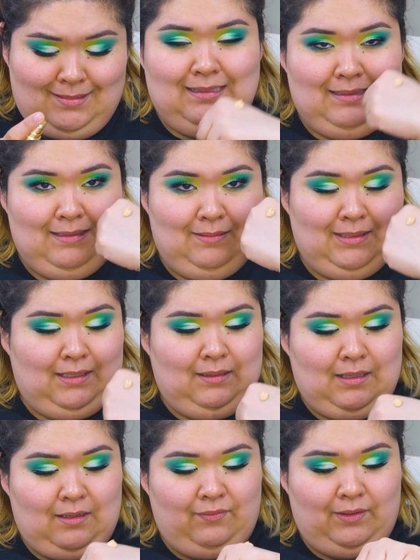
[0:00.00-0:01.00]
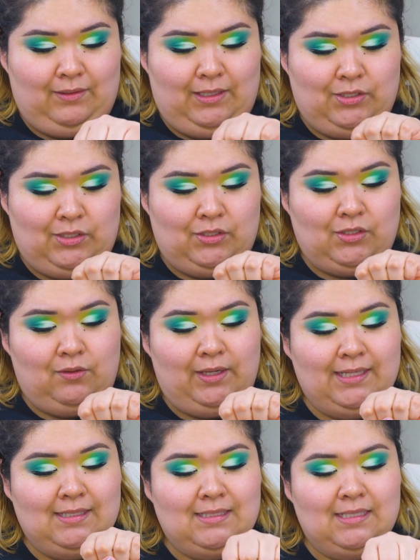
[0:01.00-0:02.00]
That seems like a lot of foundation. So
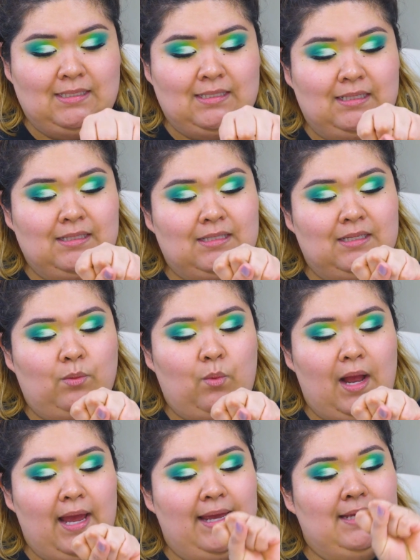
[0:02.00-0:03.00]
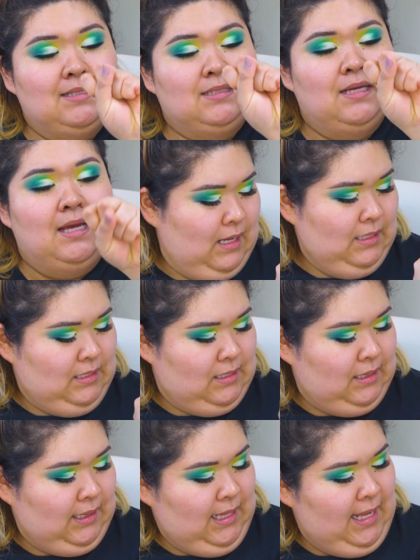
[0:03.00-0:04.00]
consistency wise, it's
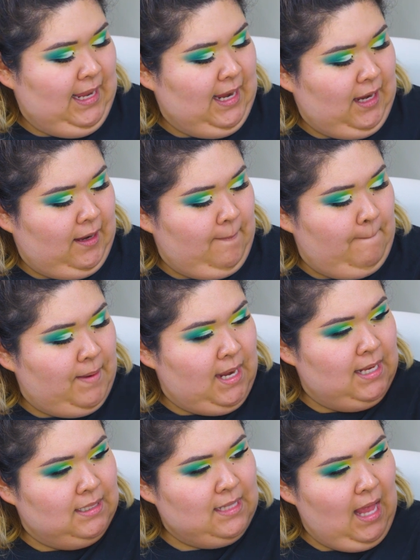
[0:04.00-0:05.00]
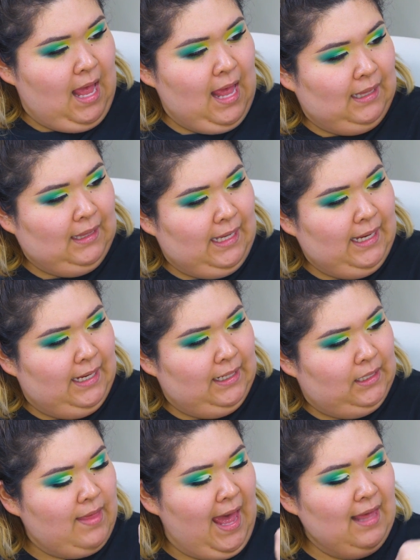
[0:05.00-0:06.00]
thick, but it's not
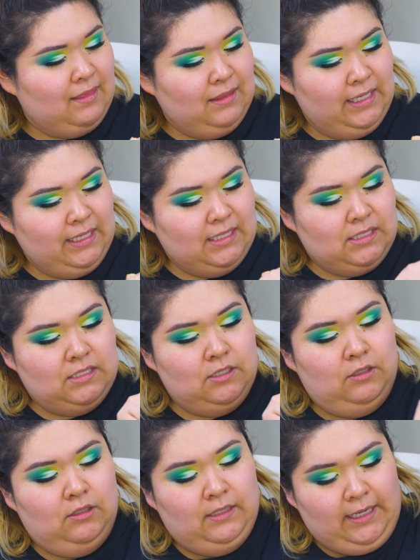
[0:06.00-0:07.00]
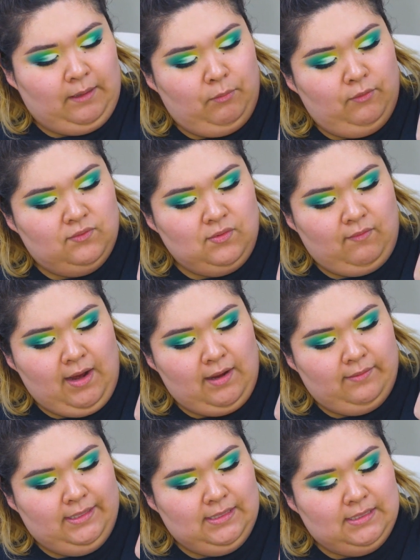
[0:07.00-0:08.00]
like that thick. It still like moves
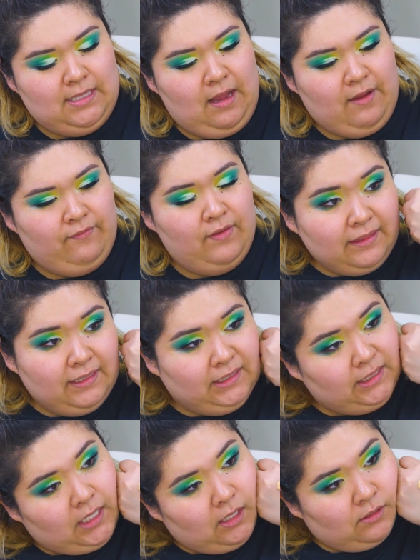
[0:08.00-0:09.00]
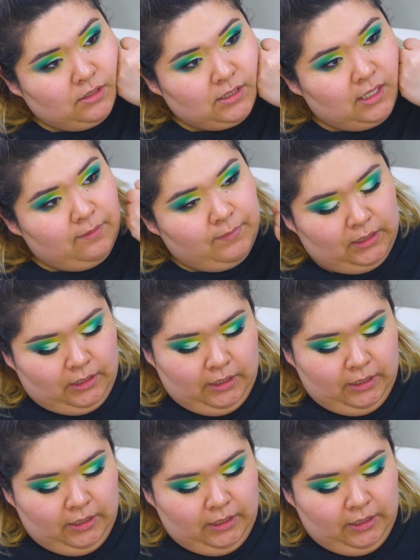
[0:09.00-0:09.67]
around and stuff. I think the color is gonna be